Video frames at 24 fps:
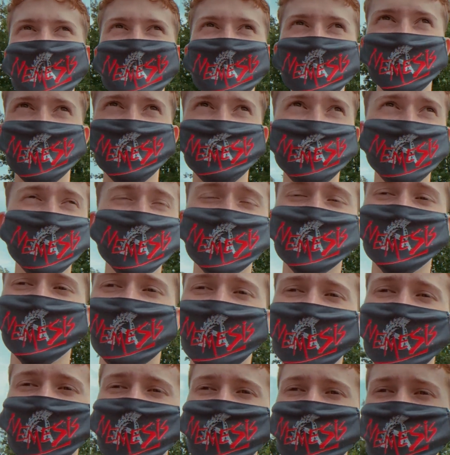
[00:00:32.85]
similar to
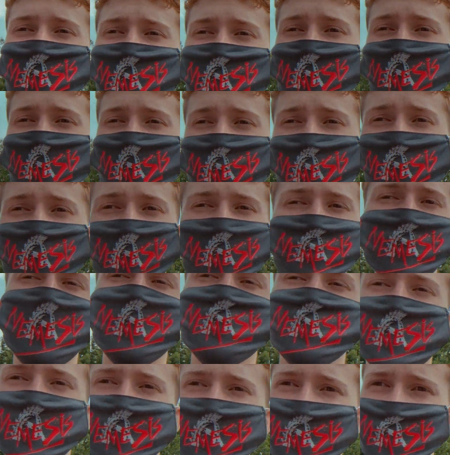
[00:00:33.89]
the theme tune. I'll try my
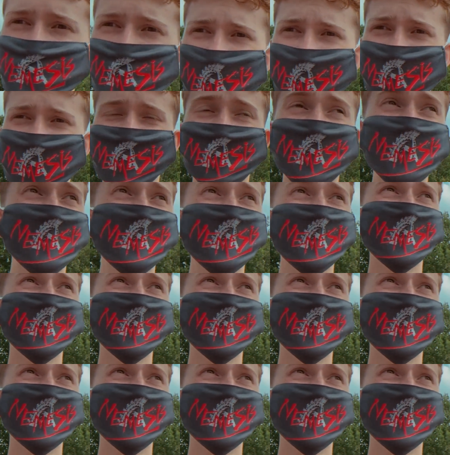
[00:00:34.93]
absolute best.